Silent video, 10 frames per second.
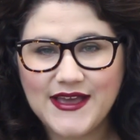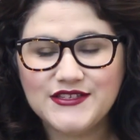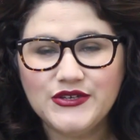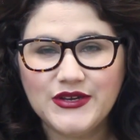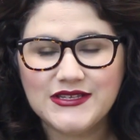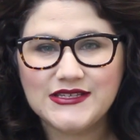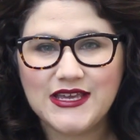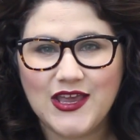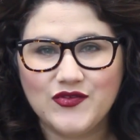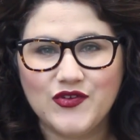As you can
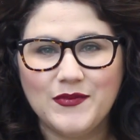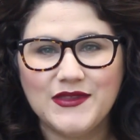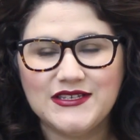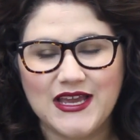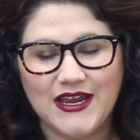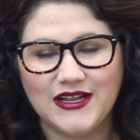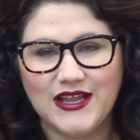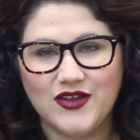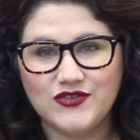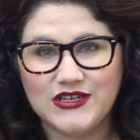see from the
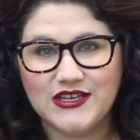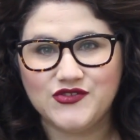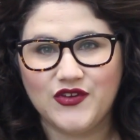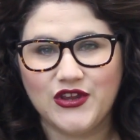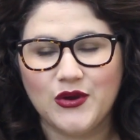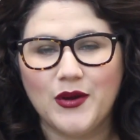title of today's video,